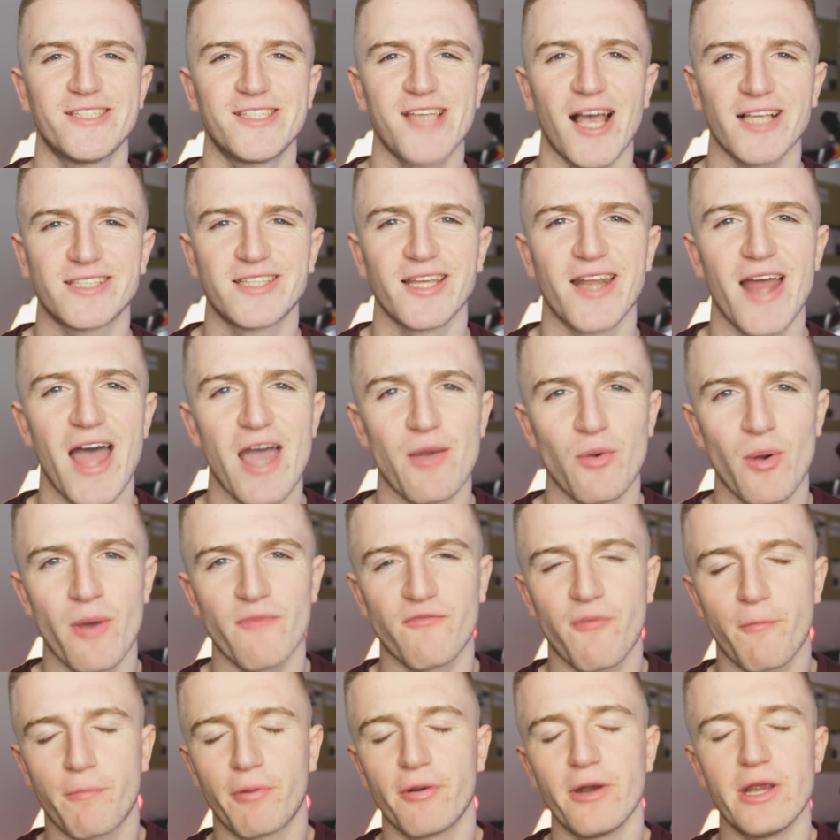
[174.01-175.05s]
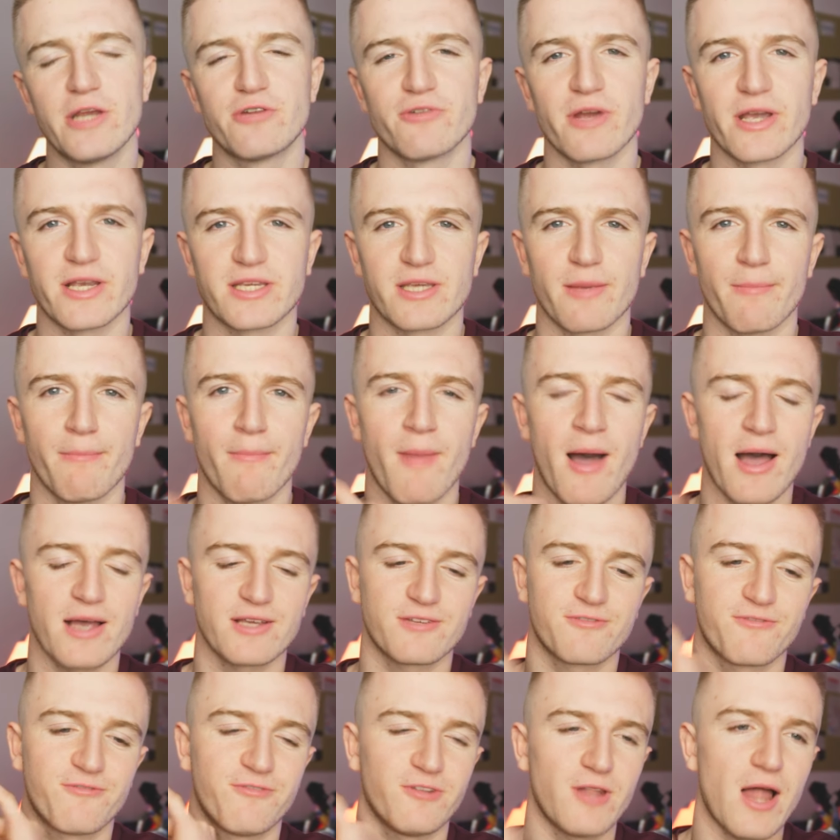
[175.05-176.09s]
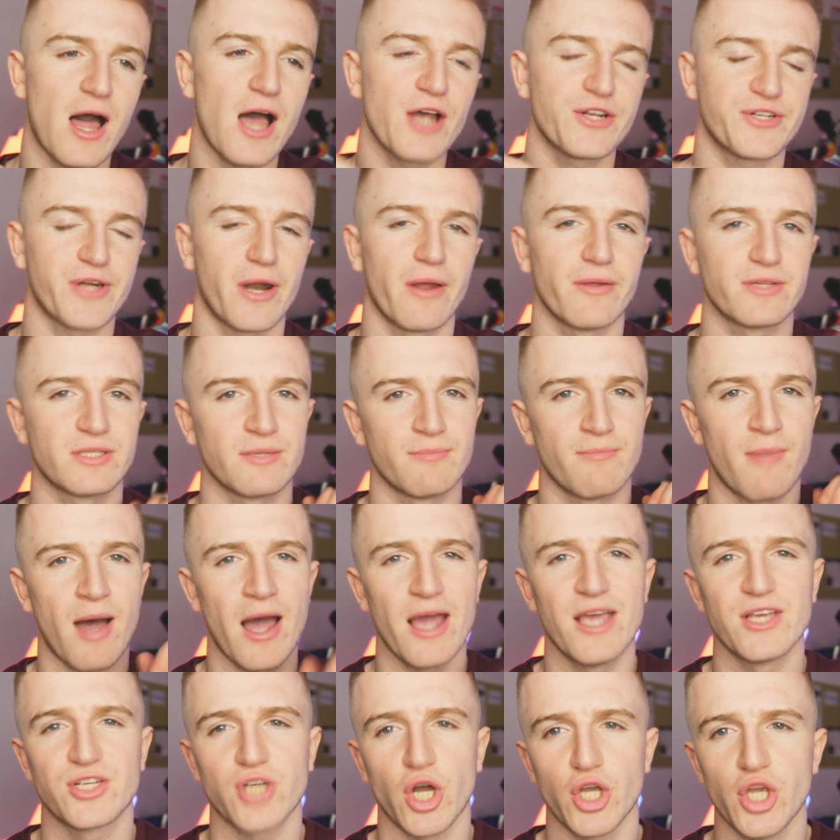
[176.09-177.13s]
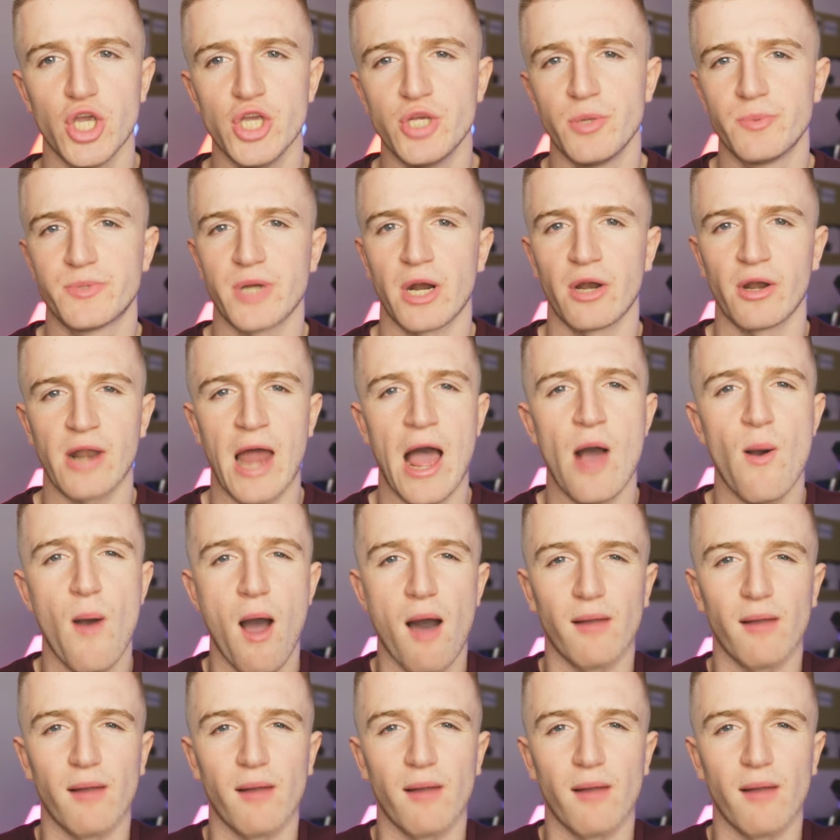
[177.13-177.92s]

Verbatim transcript: Saturday, we went for pre-drinks at Matt's flat. Shout out to Matt, he's got a YouTube channel out.